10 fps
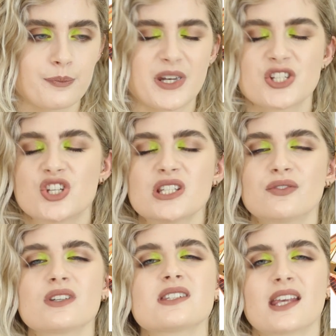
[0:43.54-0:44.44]
but it just
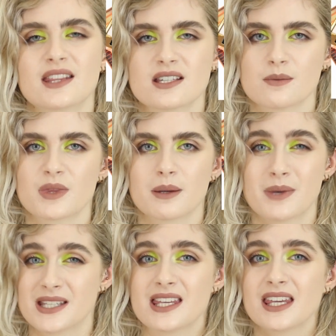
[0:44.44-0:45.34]
feels like there's something
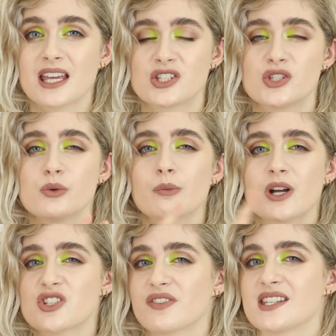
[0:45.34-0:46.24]
missing. It's too
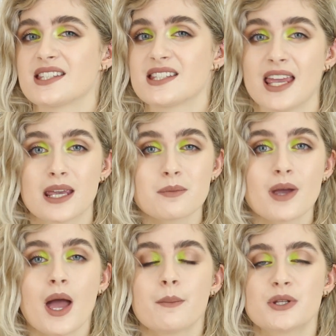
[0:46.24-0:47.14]
much of the same
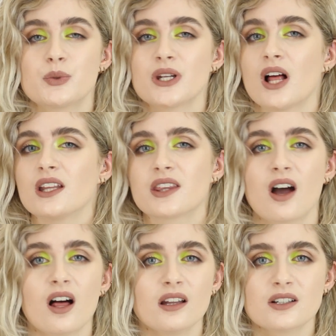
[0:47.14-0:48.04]
between all of the
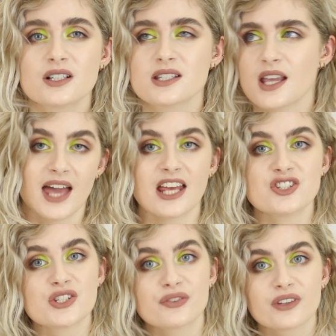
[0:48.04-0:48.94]
colors, and I
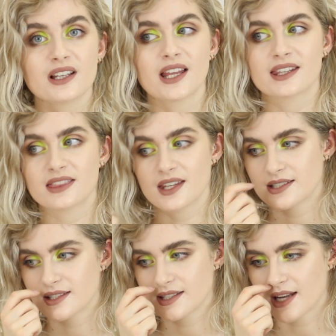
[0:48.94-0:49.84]
just feel like
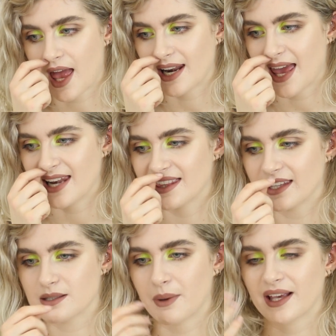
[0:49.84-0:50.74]
this doesn't add
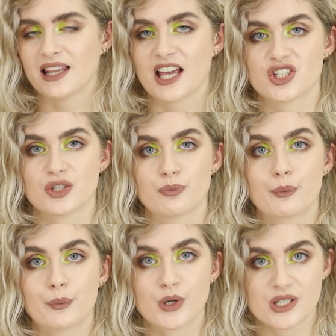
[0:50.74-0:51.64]
anything to my collection
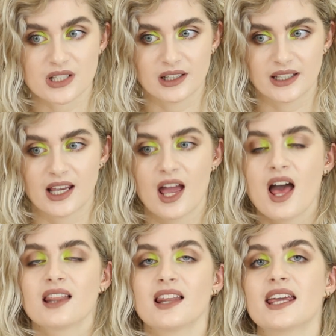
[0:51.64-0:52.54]
personally.
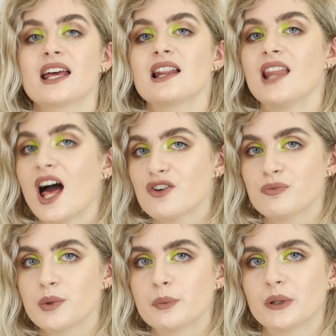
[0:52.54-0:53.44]
Like a lot
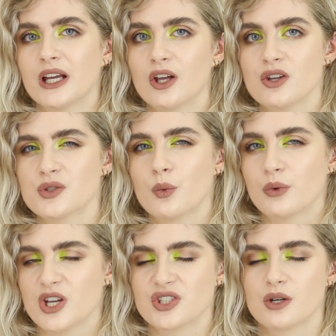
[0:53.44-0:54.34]
of people, I also
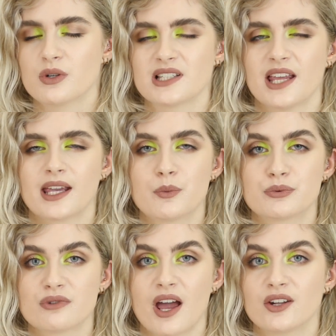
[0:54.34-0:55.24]
wish there was like a
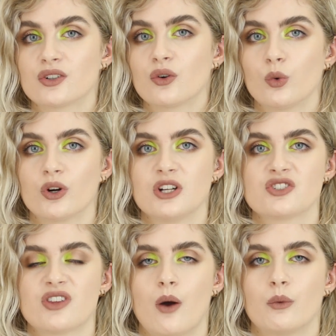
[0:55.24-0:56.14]
brighter
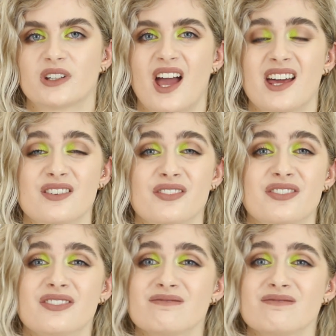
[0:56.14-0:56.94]
orange that would kind of